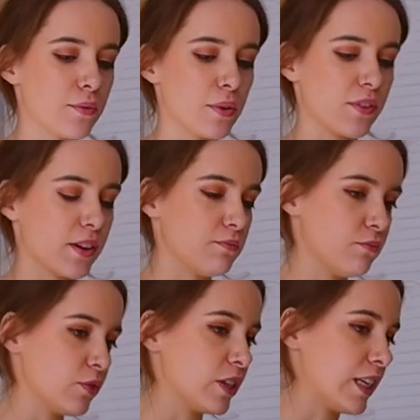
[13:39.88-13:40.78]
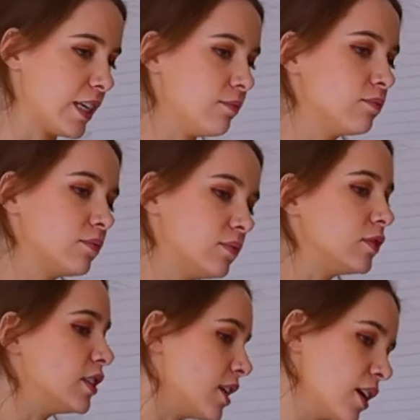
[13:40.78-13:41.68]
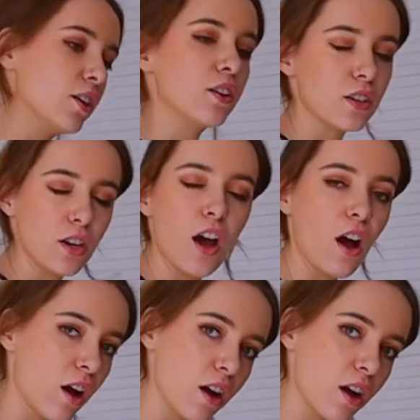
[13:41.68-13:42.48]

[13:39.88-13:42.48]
with, I really dig a good hug.